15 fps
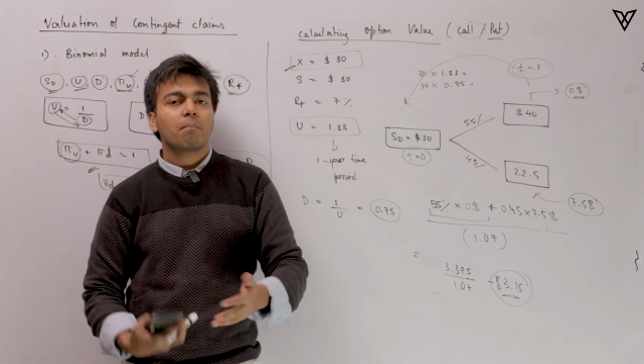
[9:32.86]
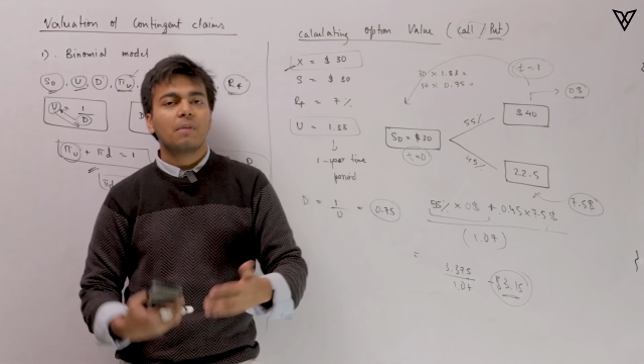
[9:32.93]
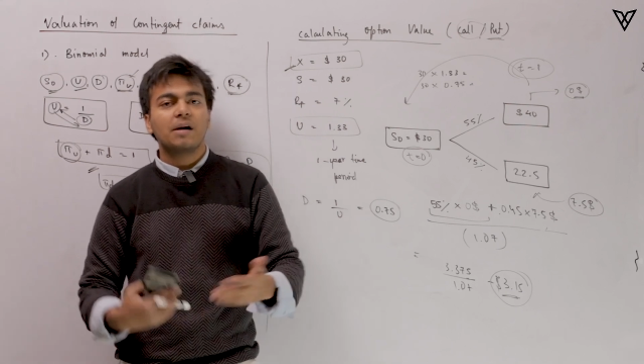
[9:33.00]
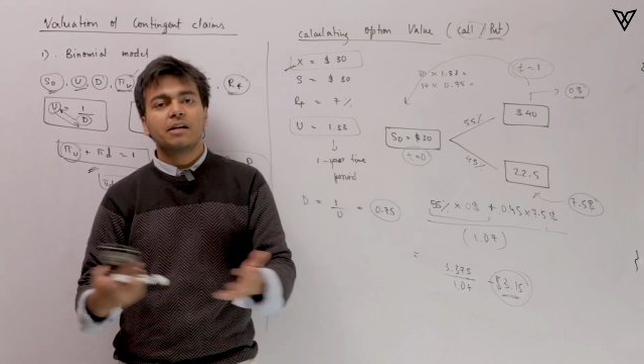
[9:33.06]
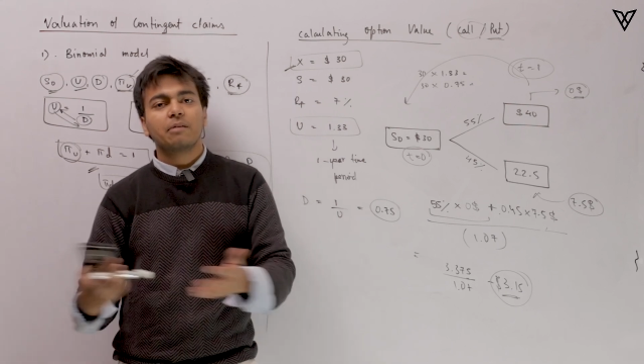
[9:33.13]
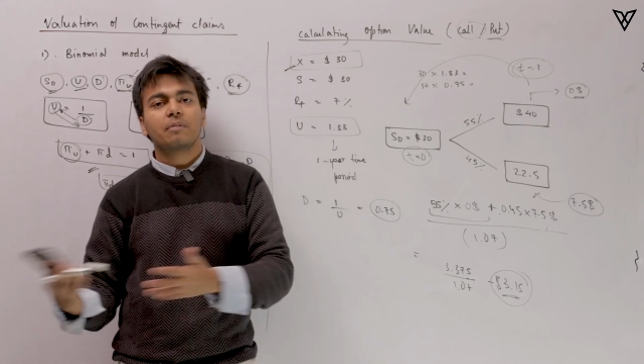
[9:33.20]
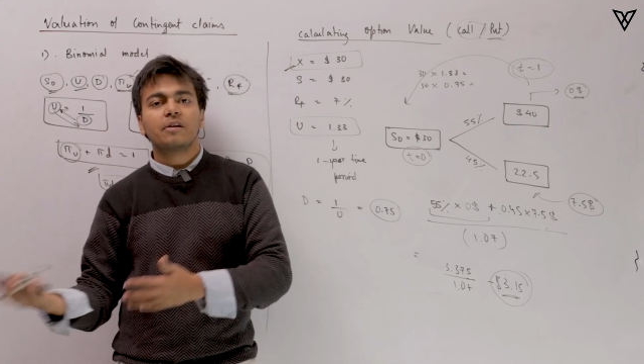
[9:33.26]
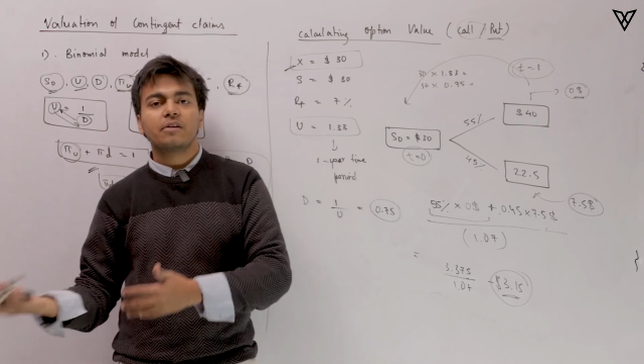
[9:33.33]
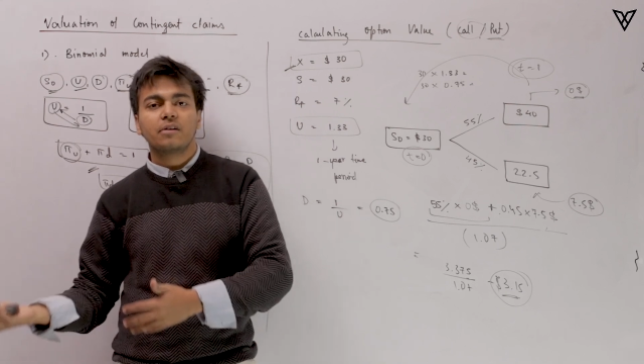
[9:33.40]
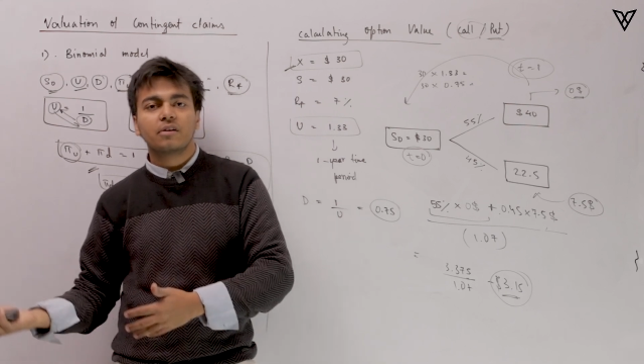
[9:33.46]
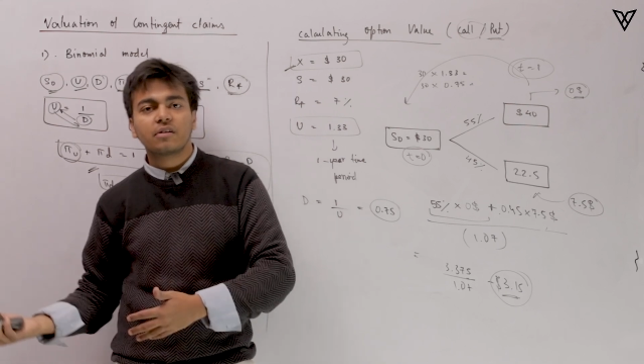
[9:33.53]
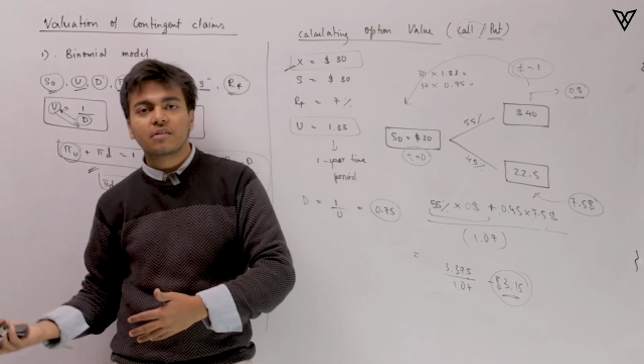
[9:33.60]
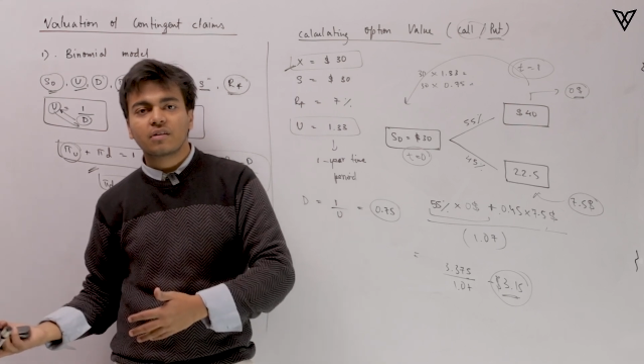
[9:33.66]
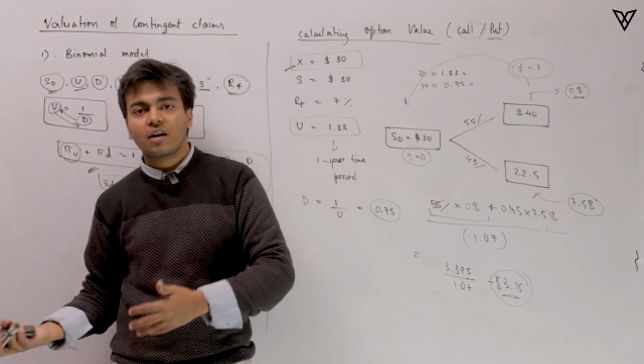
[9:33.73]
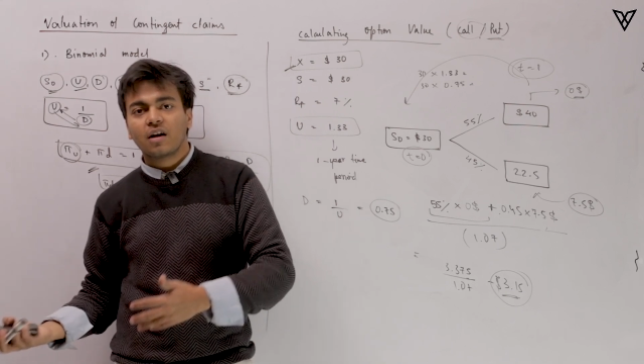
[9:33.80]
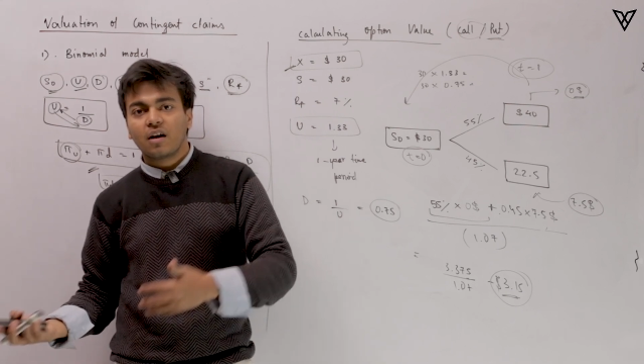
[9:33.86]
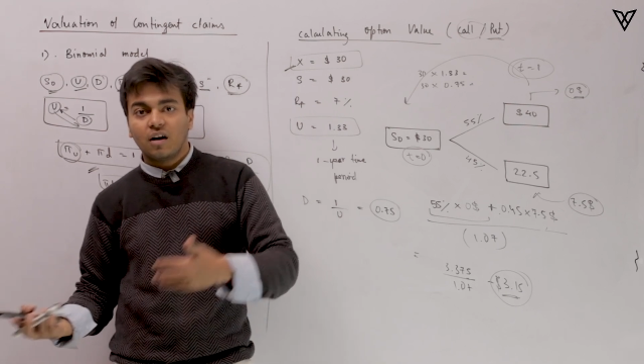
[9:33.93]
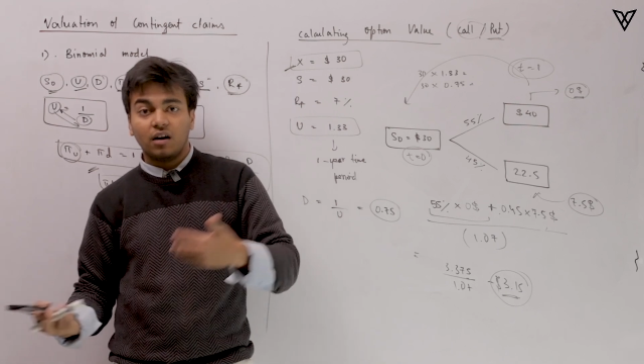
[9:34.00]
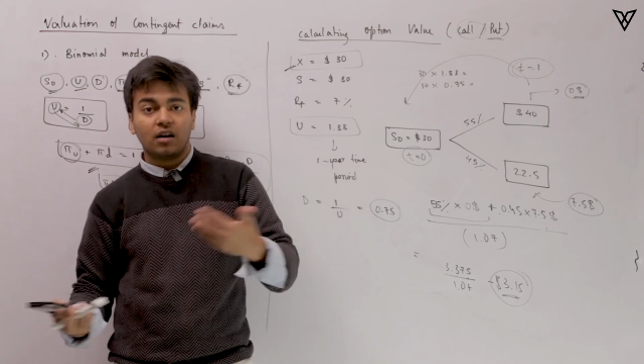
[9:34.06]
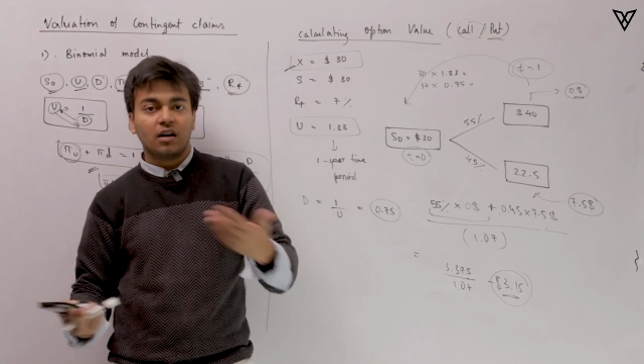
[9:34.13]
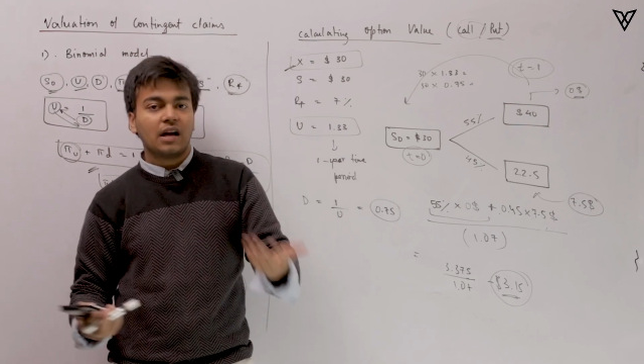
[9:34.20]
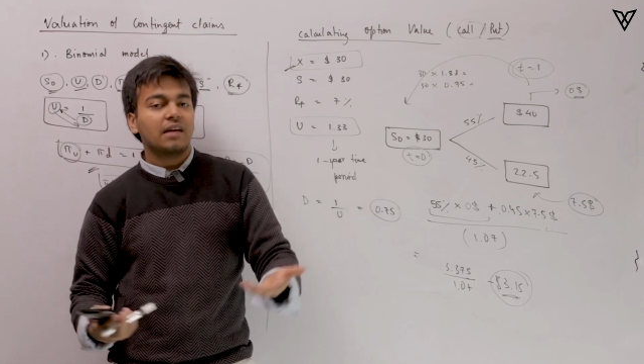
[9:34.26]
multiple years uh,